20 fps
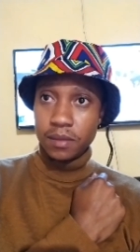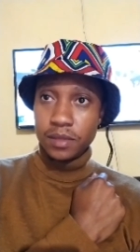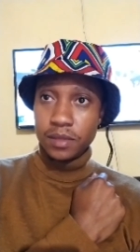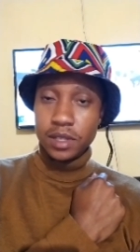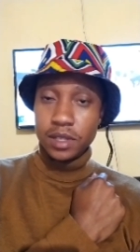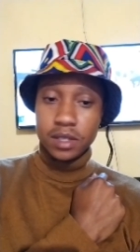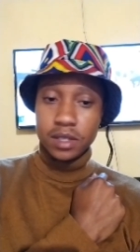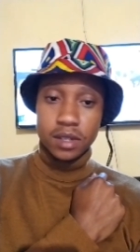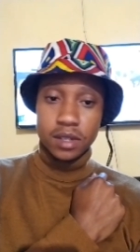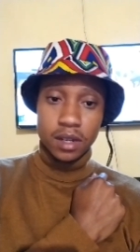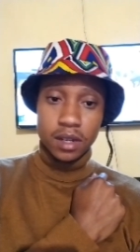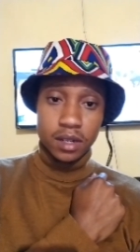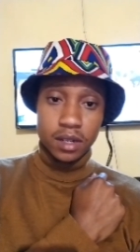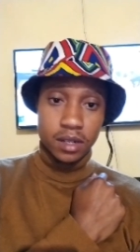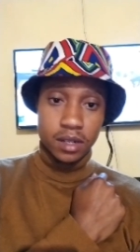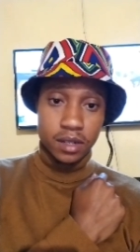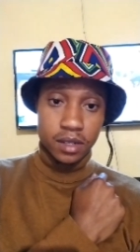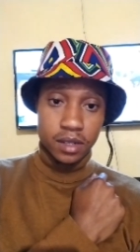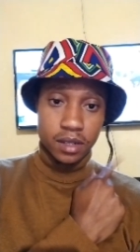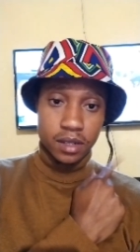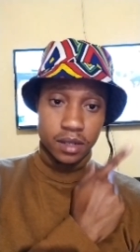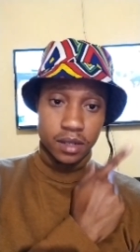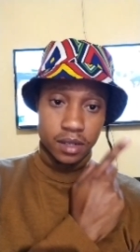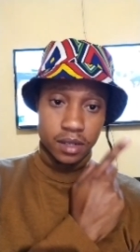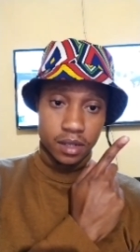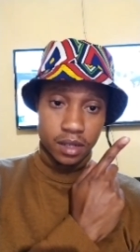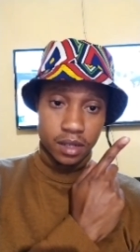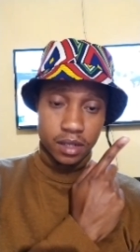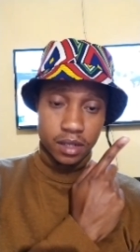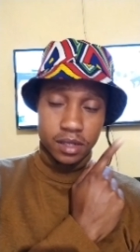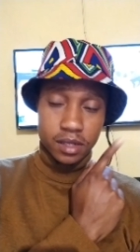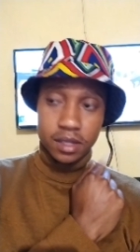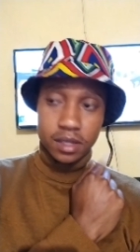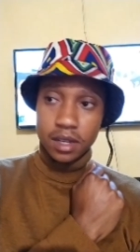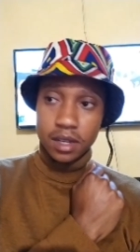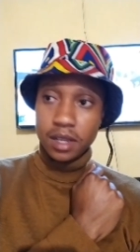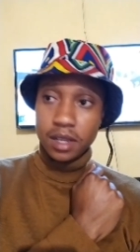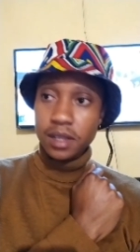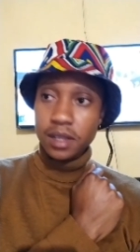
TikTok yesterday.